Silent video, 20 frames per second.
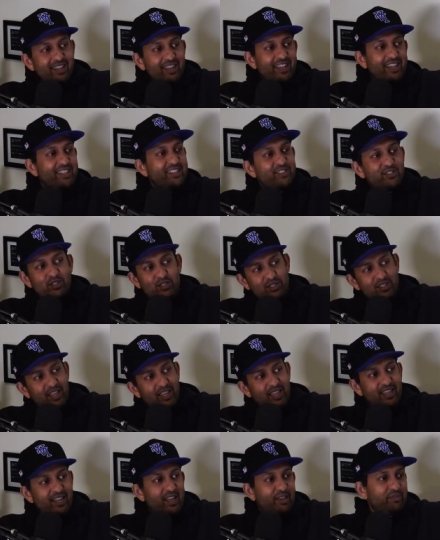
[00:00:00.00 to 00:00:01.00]
and it's just like
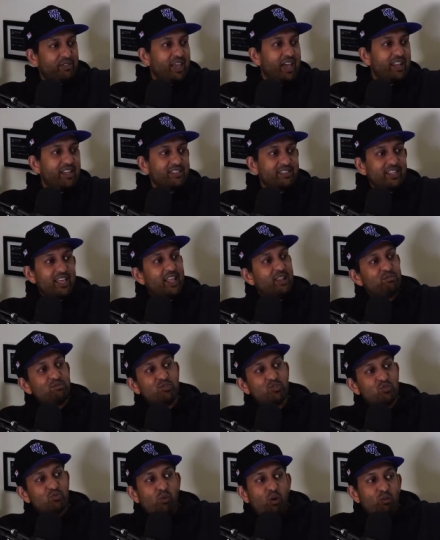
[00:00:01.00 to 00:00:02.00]
in Afghanistan, it was
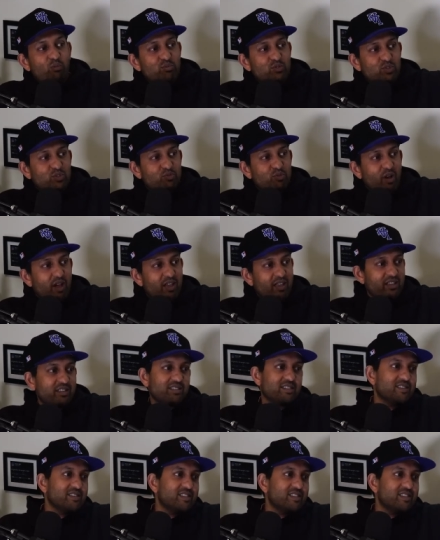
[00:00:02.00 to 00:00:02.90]
drone strikes.